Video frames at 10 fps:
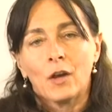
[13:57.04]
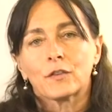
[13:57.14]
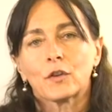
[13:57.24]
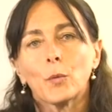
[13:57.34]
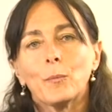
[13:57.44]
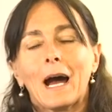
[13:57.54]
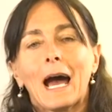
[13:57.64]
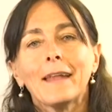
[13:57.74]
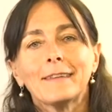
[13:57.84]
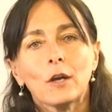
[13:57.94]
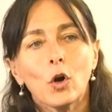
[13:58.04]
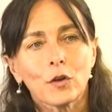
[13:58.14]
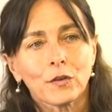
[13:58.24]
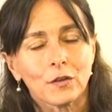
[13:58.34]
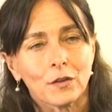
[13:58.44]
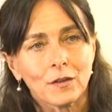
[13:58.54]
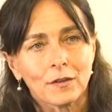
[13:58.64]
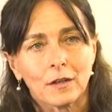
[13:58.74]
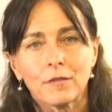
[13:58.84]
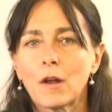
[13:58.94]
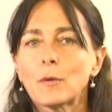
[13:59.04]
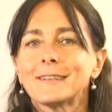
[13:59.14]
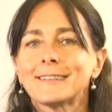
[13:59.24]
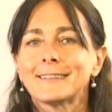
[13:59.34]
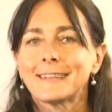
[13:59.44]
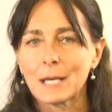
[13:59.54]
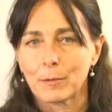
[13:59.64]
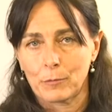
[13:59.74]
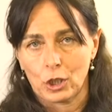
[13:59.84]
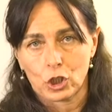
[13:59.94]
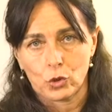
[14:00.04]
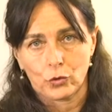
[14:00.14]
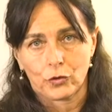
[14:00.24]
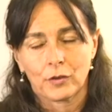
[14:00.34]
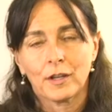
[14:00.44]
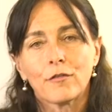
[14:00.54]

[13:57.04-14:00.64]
So antioxidants are very stable molecules.